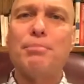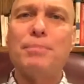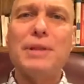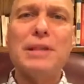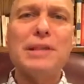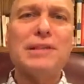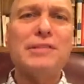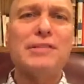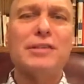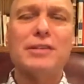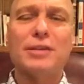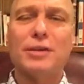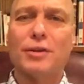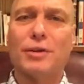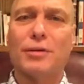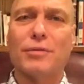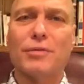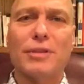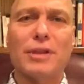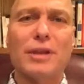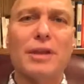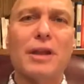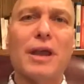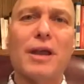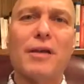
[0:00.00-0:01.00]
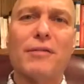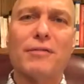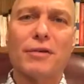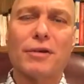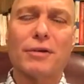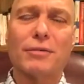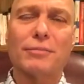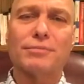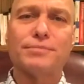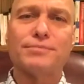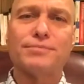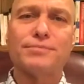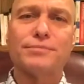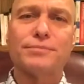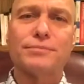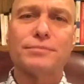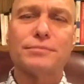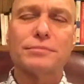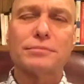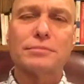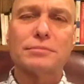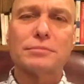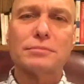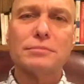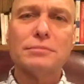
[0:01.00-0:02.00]
busier than ever.
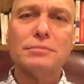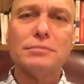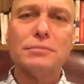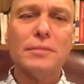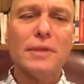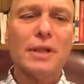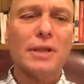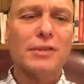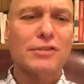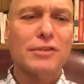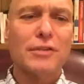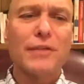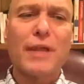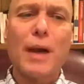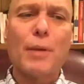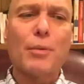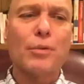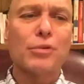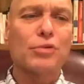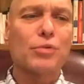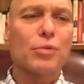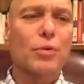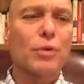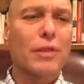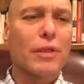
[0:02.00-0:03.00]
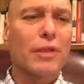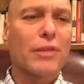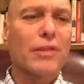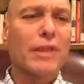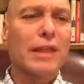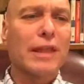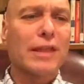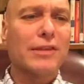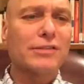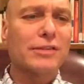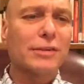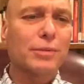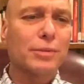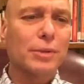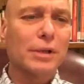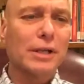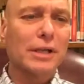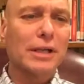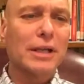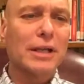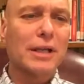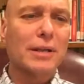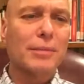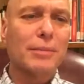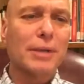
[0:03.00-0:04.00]
So that was one of the things that
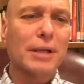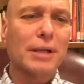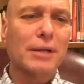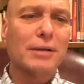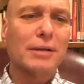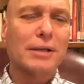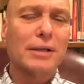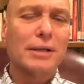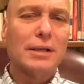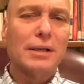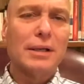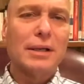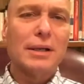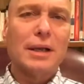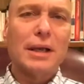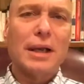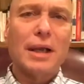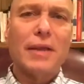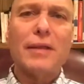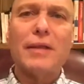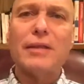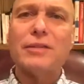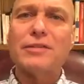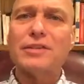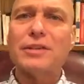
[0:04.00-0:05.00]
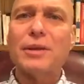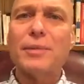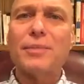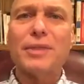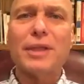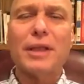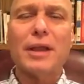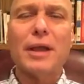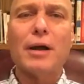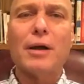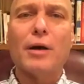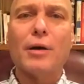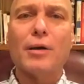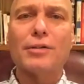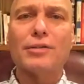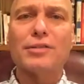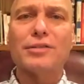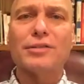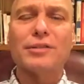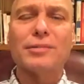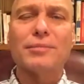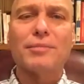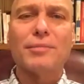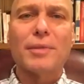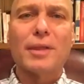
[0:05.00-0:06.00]
really hit me. And then something
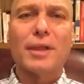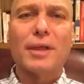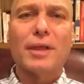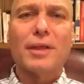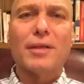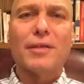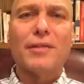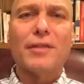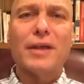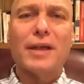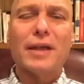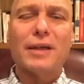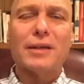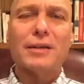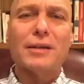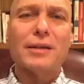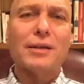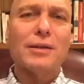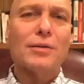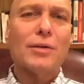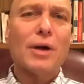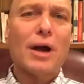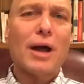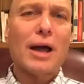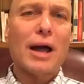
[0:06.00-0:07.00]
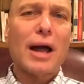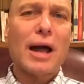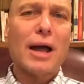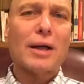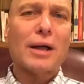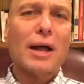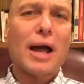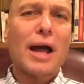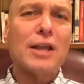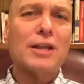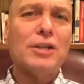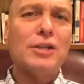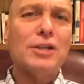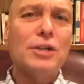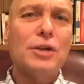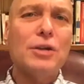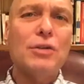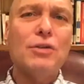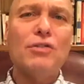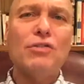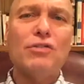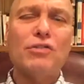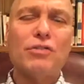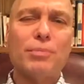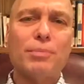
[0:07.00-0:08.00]
else that I
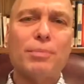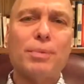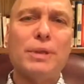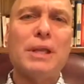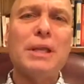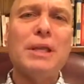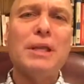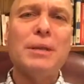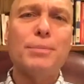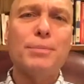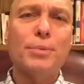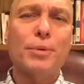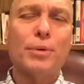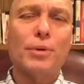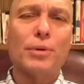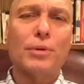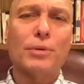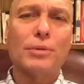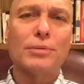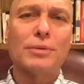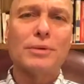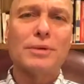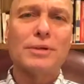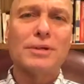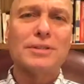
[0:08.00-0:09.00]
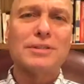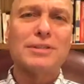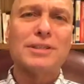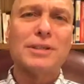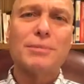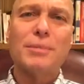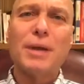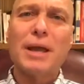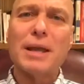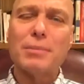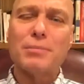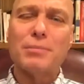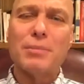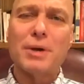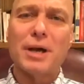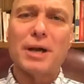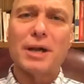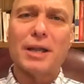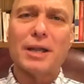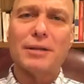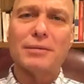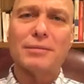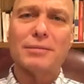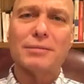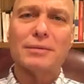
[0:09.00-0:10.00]
use people to make
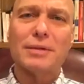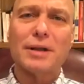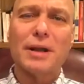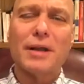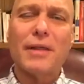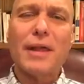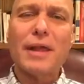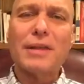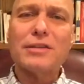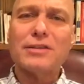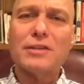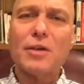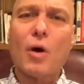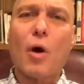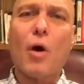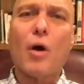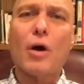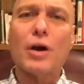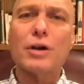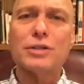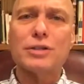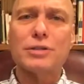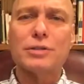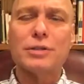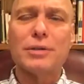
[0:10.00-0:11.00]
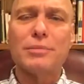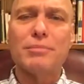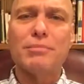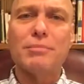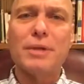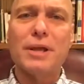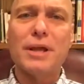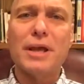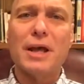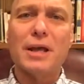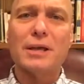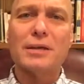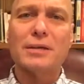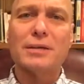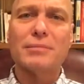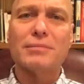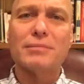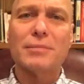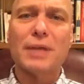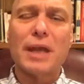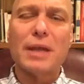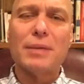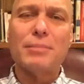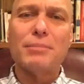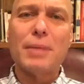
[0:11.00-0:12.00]
money. Now that's hard to admit,
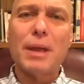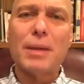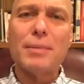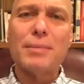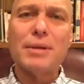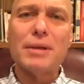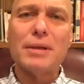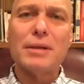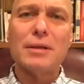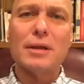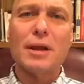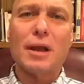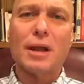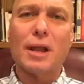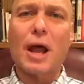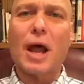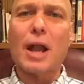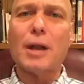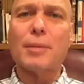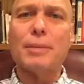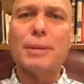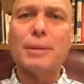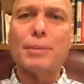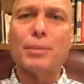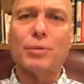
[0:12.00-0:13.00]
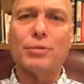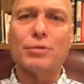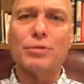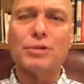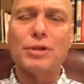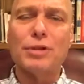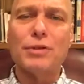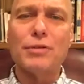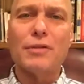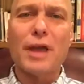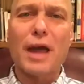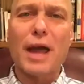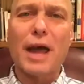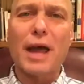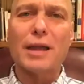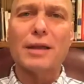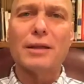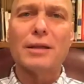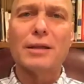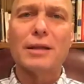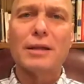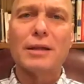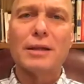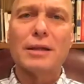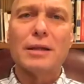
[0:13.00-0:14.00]
and maybe a lot of people do
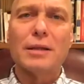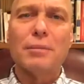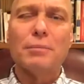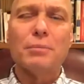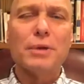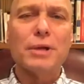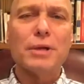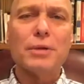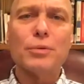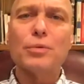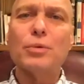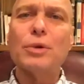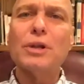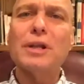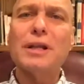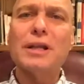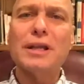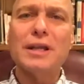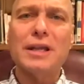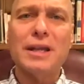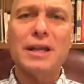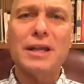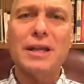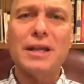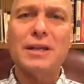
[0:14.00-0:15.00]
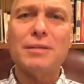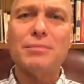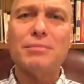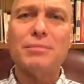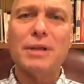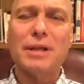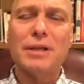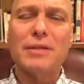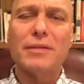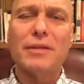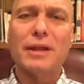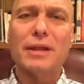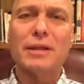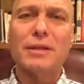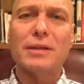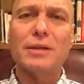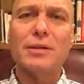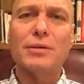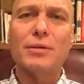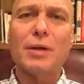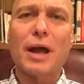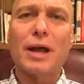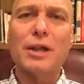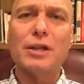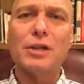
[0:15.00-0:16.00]
that, but it really hit me that
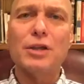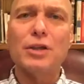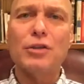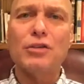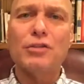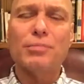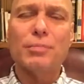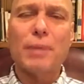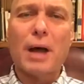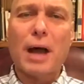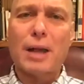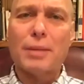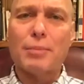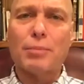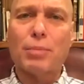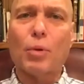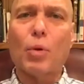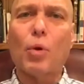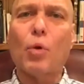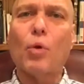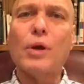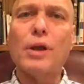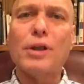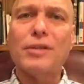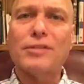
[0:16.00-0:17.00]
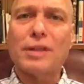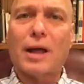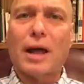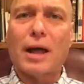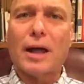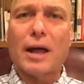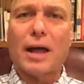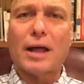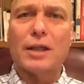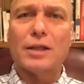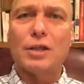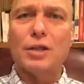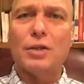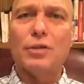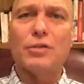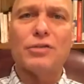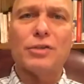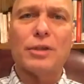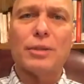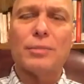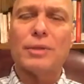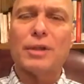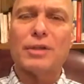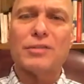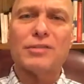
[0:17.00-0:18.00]
I used my employees. I used
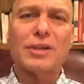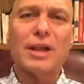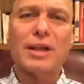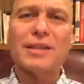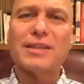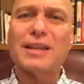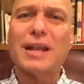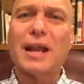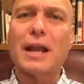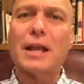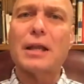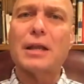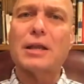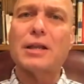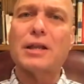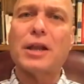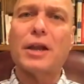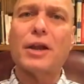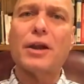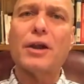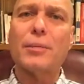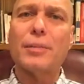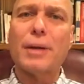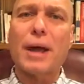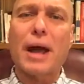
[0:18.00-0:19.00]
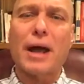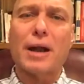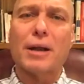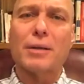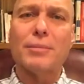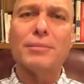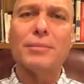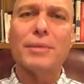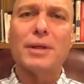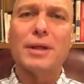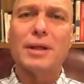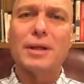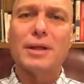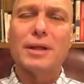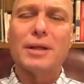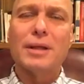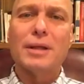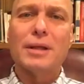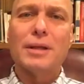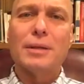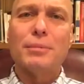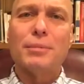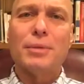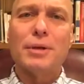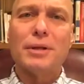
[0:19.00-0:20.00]
them. It's not that I didn't care about them,
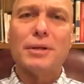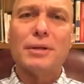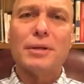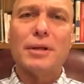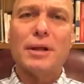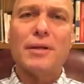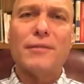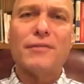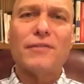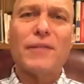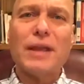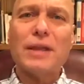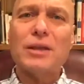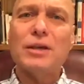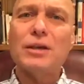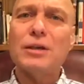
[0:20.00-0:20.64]
but if they